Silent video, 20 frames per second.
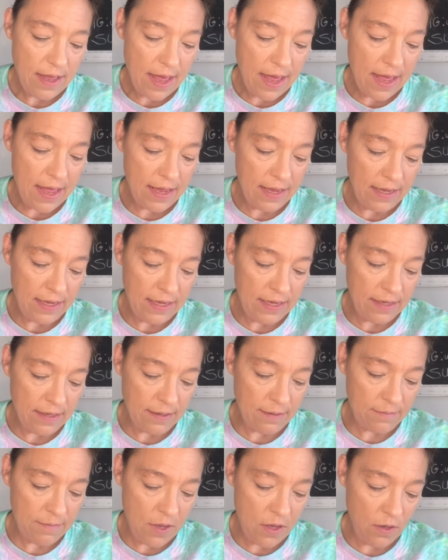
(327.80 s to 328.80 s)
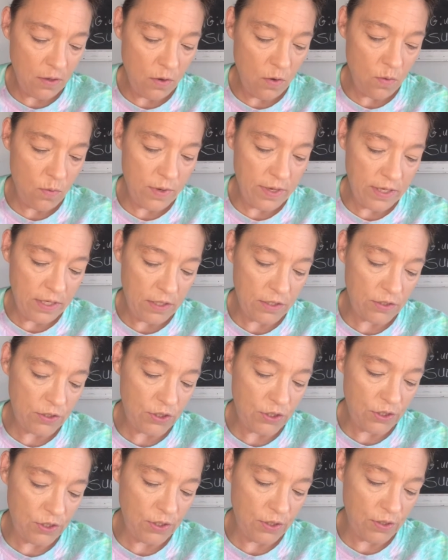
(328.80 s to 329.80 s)
I am going
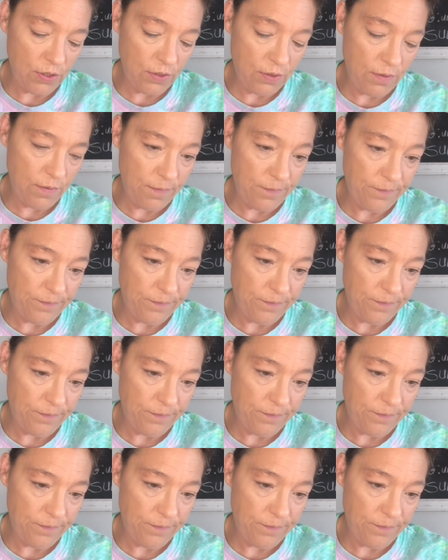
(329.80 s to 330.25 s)
to